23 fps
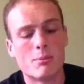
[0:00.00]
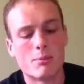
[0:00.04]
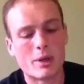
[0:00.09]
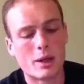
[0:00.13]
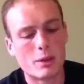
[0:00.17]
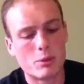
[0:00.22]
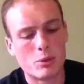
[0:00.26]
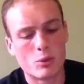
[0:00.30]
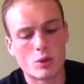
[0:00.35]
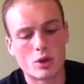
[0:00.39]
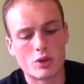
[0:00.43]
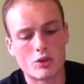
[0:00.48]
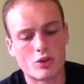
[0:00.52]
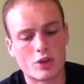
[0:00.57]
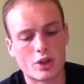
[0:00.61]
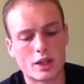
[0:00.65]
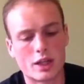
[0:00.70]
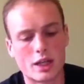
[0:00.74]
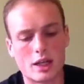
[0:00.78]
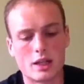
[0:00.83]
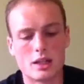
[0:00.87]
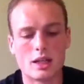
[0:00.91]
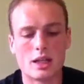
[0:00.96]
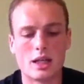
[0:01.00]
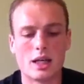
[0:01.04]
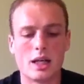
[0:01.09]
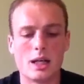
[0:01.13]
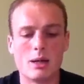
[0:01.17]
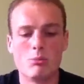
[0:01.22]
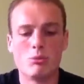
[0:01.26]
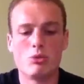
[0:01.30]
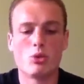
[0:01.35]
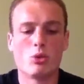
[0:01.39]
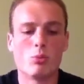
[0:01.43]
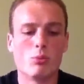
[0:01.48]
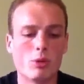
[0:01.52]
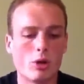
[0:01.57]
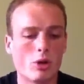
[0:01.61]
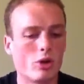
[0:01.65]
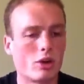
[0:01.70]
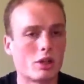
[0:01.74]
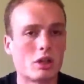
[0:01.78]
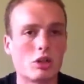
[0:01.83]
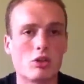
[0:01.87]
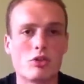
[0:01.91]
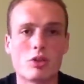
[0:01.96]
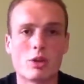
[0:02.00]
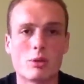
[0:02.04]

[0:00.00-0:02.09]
Maybe once I get um, to America,